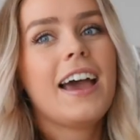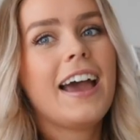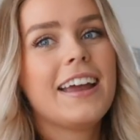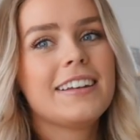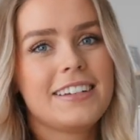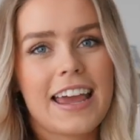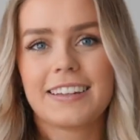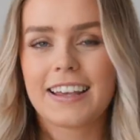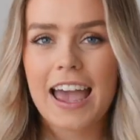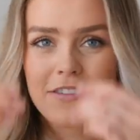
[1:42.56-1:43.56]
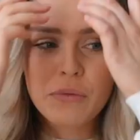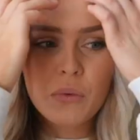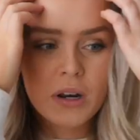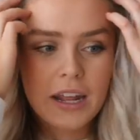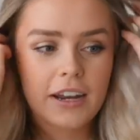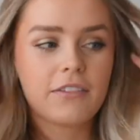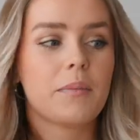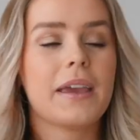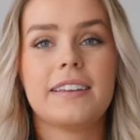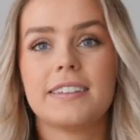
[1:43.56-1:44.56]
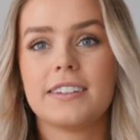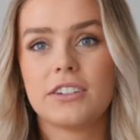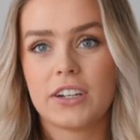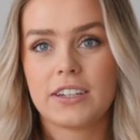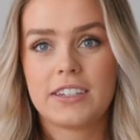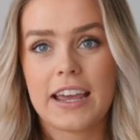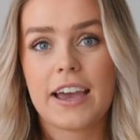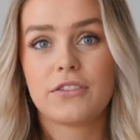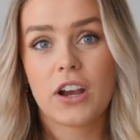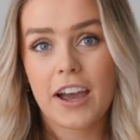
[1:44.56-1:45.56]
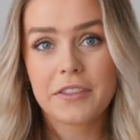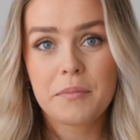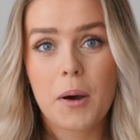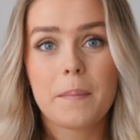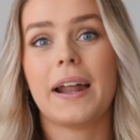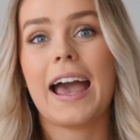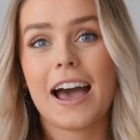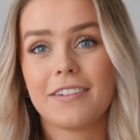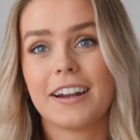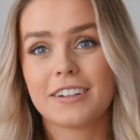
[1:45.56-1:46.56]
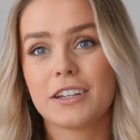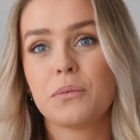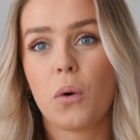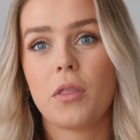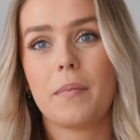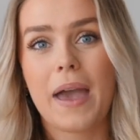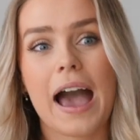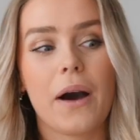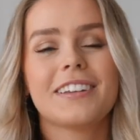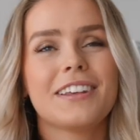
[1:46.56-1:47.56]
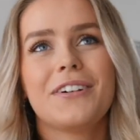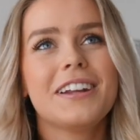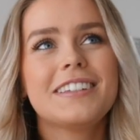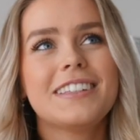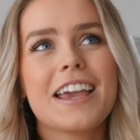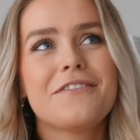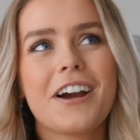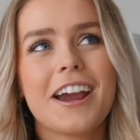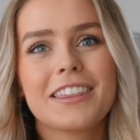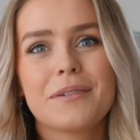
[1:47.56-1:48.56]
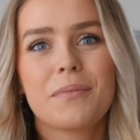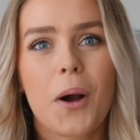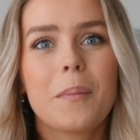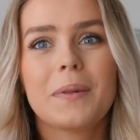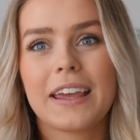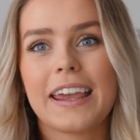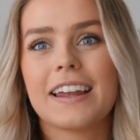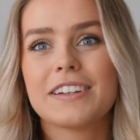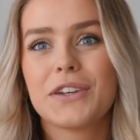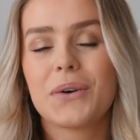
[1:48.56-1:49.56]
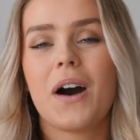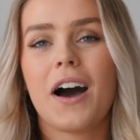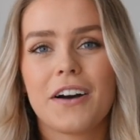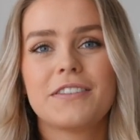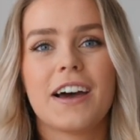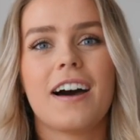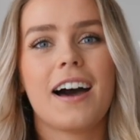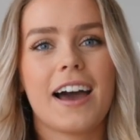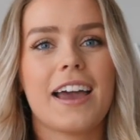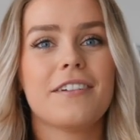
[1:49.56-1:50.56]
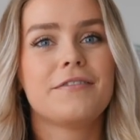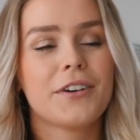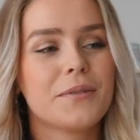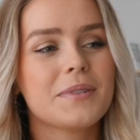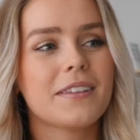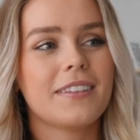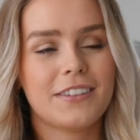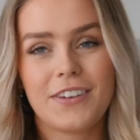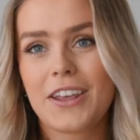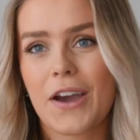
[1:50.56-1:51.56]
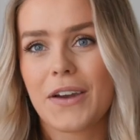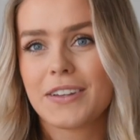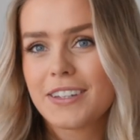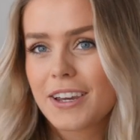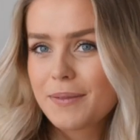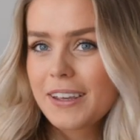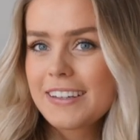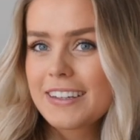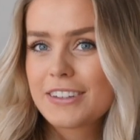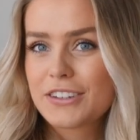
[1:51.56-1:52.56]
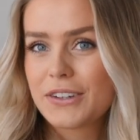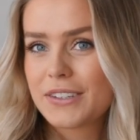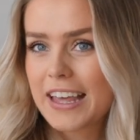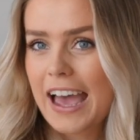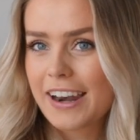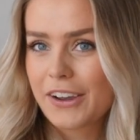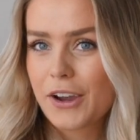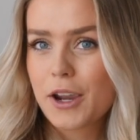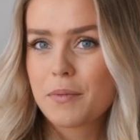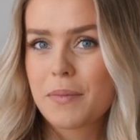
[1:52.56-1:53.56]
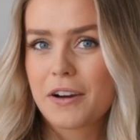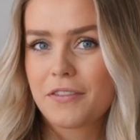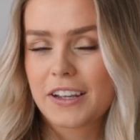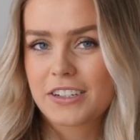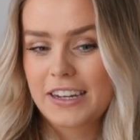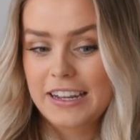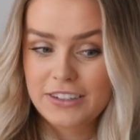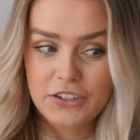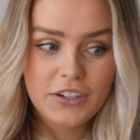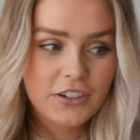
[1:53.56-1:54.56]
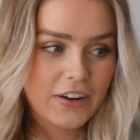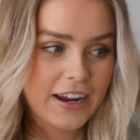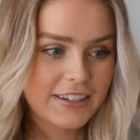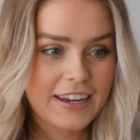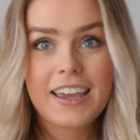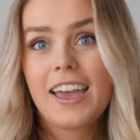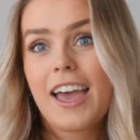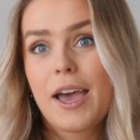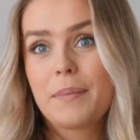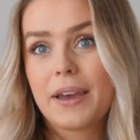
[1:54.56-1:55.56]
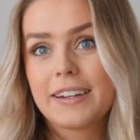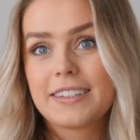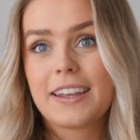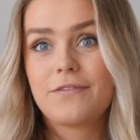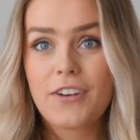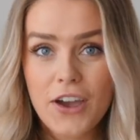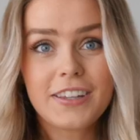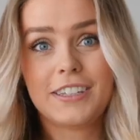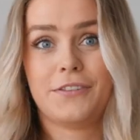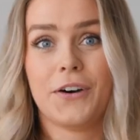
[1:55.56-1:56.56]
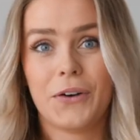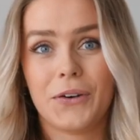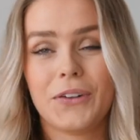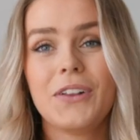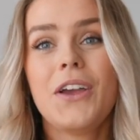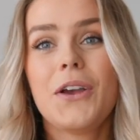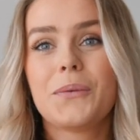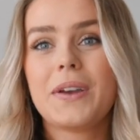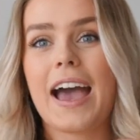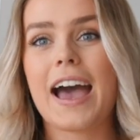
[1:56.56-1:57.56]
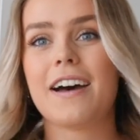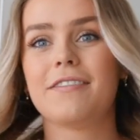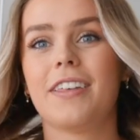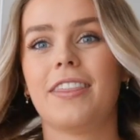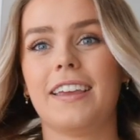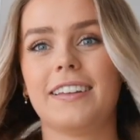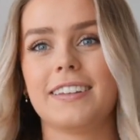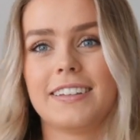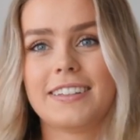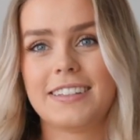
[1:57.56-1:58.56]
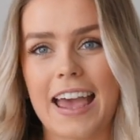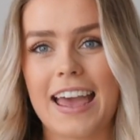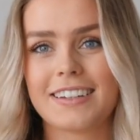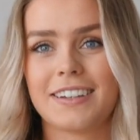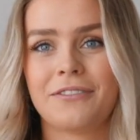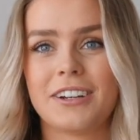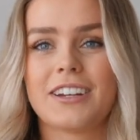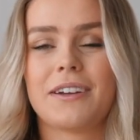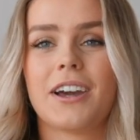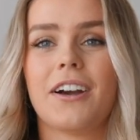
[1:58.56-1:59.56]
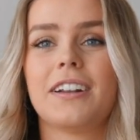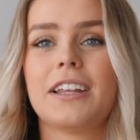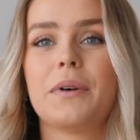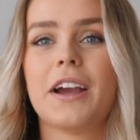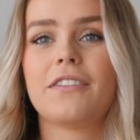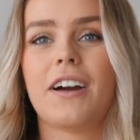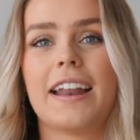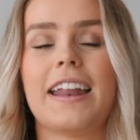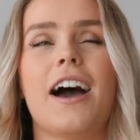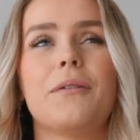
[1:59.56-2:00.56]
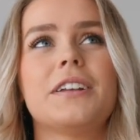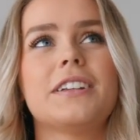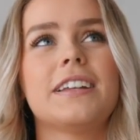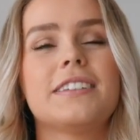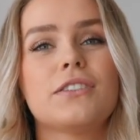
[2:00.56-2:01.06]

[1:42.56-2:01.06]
And yes, I haven't worn any of the pieces just yet. I've tried them on, but I haven't actually worn them out because I wanted to save wearing them properly until after I have filmed this video. So please excuse that, and I hope my reflection isn't too distracting. But first of all, we have this set, which I'm currently wearing right now, which is